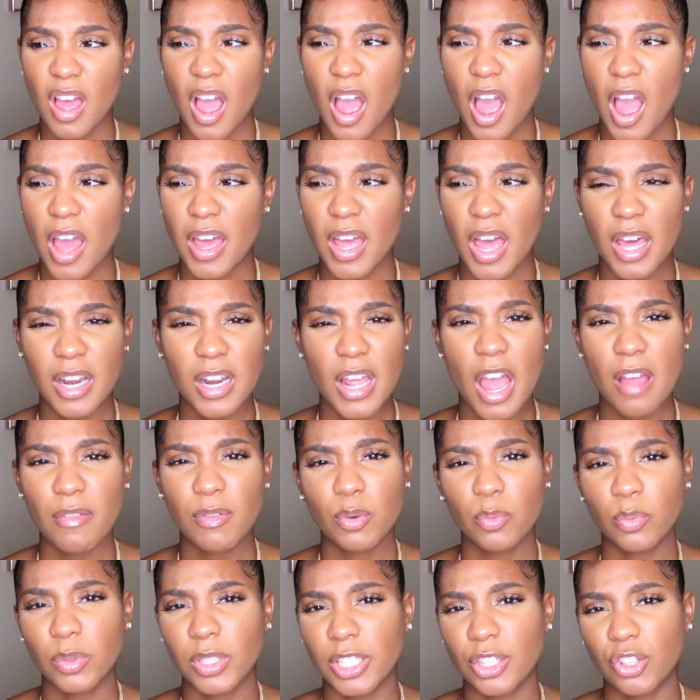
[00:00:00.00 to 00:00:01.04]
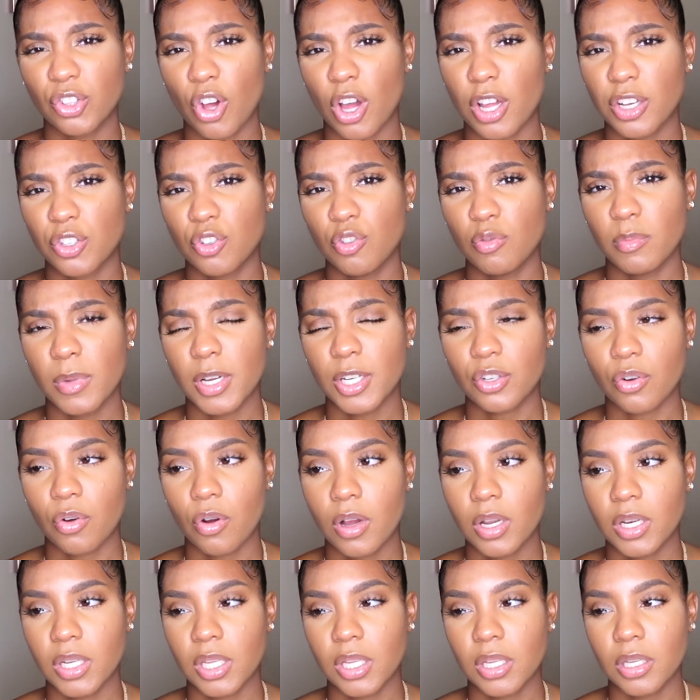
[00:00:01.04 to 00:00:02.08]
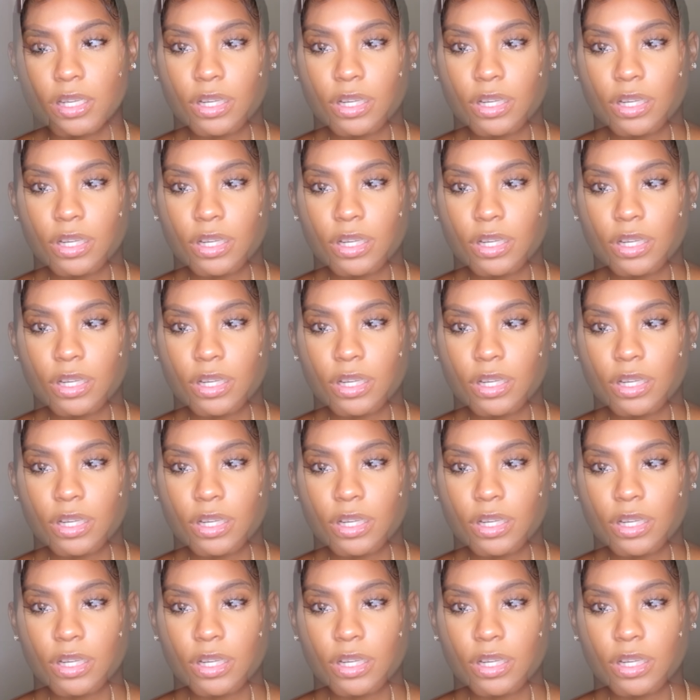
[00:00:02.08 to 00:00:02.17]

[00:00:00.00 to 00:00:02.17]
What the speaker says: I haven't really thought too much on it.